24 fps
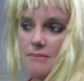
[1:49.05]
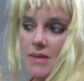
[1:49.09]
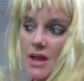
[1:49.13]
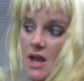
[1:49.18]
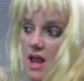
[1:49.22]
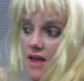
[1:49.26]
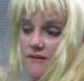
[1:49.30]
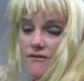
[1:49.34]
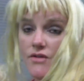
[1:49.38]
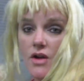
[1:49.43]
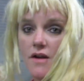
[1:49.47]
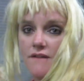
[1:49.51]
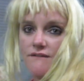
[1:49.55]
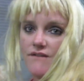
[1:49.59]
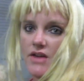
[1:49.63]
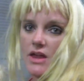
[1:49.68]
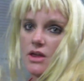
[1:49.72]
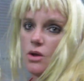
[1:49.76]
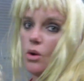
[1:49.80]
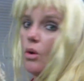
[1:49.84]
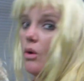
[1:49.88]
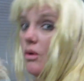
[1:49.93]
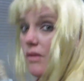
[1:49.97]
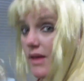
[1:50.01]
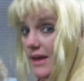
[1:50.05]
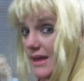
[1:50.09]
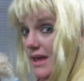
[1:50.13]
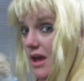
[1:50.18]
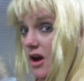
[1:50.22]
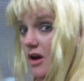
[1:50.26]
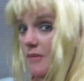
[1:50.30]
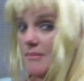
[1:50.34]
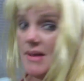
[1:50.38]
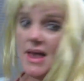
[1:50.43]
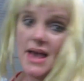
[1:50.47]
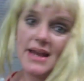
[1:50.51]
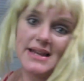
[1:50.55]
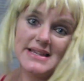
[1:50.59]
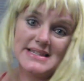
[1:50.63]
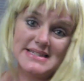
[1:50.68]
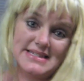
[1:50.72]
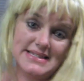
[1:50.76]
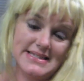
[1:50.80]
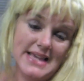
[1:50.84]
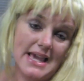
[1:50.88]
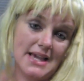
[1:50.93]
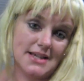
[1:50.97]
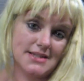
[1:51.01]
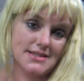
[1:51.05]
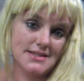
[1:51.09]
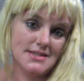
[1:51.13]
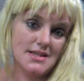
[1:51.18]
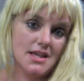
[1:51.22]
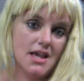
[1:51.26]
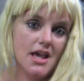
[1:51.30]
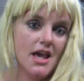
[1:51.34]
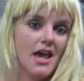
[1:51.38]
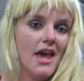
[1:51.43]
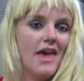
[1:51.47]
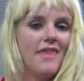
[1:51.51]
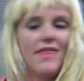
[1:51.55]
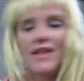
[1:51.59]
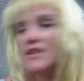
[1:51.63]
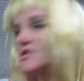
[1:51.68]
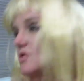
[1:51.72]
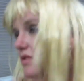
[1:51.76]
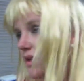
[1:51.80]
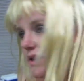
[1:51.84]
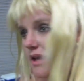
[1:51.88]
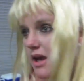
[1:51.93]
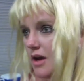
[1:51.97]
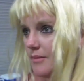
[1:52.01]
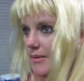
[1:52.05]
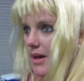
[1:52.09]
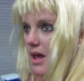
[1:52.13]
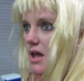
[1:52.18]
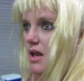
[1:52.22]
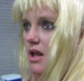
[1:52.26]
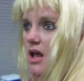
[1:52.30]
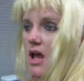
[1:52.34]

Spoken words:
Men have no feeling. All they care about is sex. That's all they care about.